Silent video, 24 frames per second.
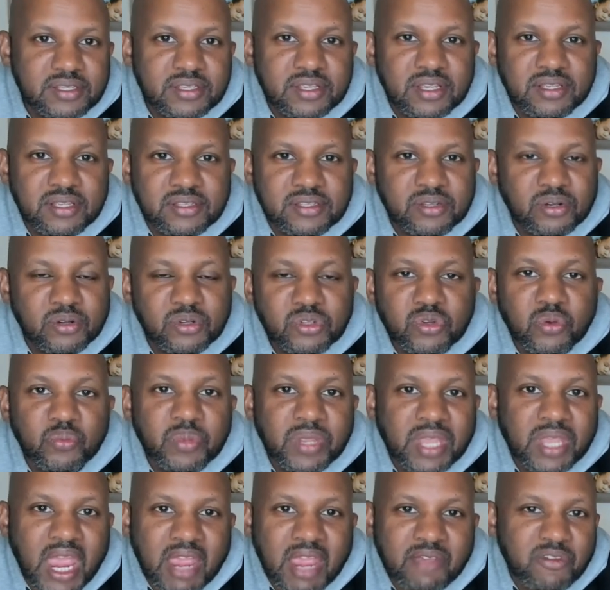social
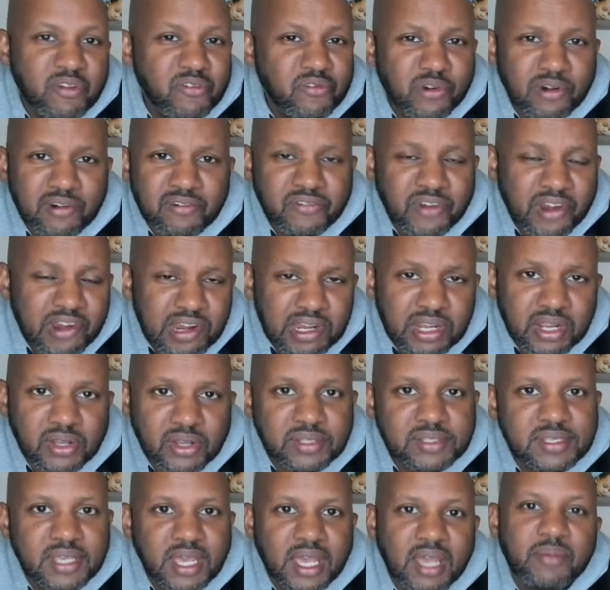behavior for a very long
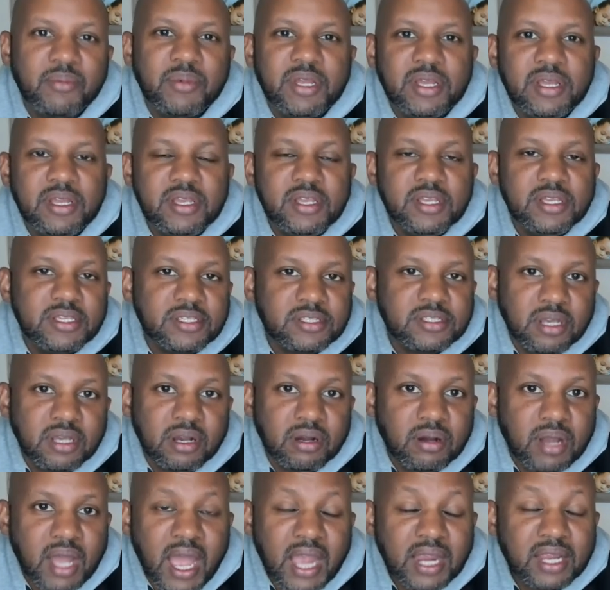time.
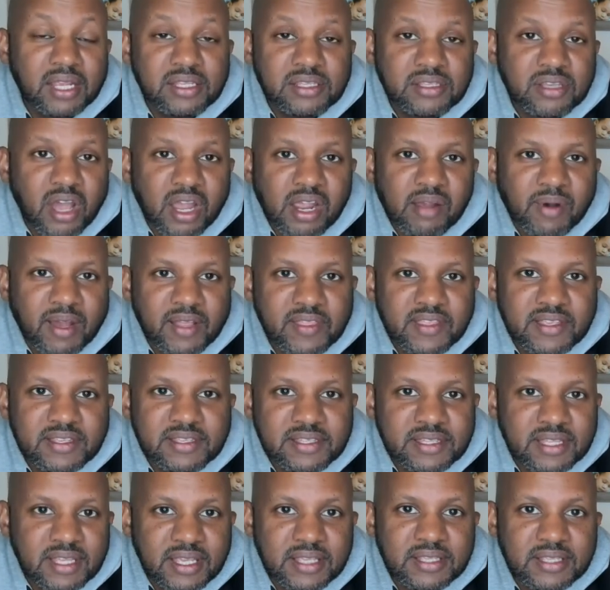So I could talk about these
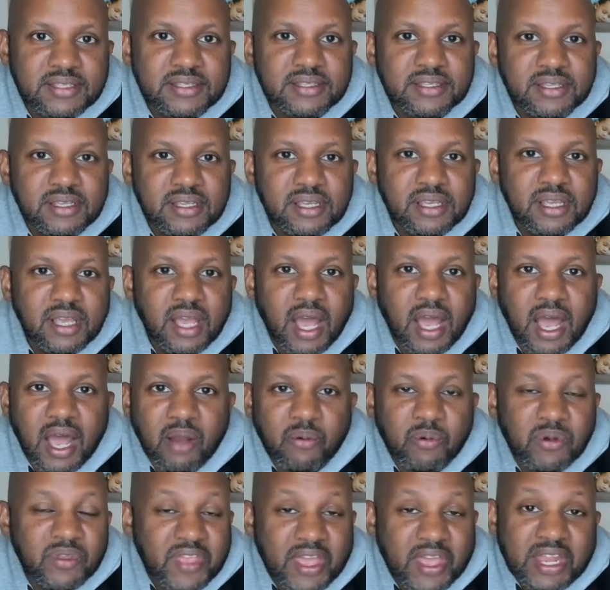things
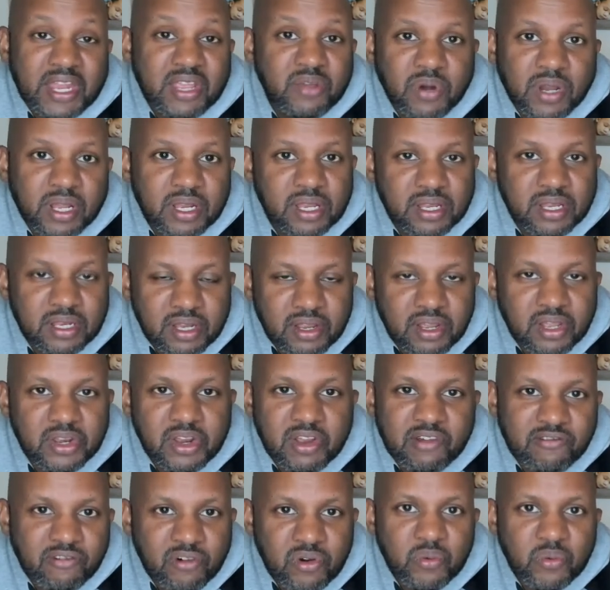with anyone in a
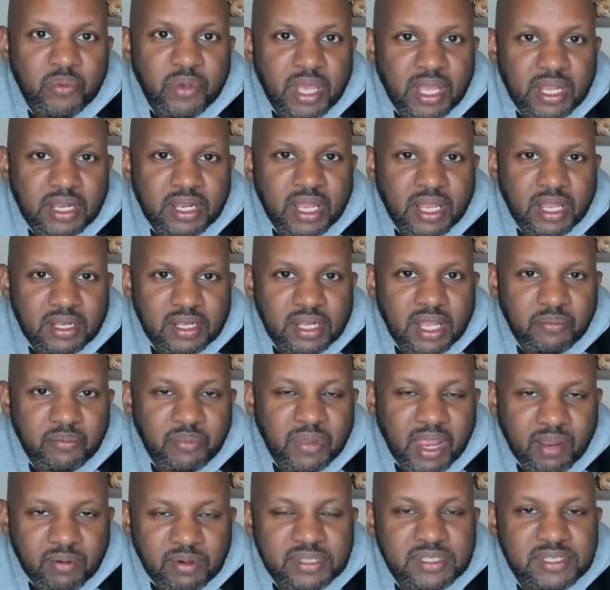room and be
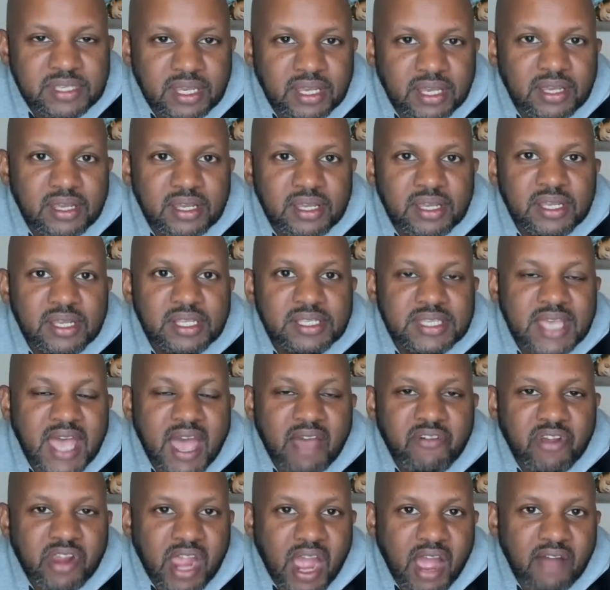able to
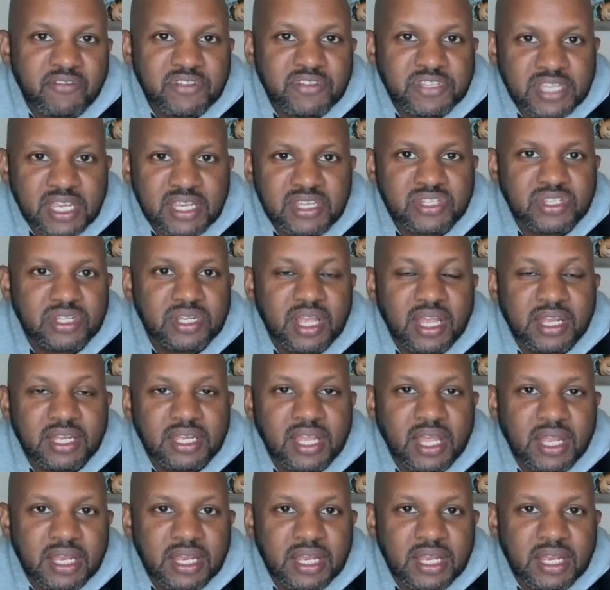have a conversation. And